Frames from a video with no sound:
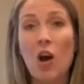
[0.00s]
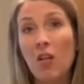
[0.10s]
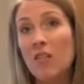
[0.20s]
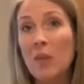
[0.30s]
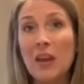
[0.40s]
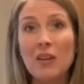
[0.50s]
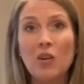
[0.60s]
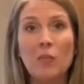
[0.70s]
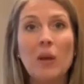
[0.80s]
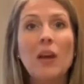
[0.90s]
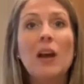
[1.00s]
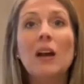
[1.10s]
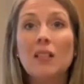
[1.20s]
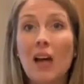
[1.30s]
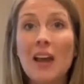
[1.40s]
all of my in-home
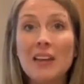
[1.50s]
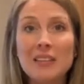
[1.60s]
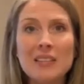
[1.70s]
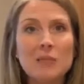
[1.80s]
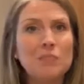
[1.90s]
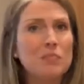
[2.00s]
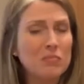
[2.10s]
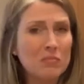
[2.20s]
clients.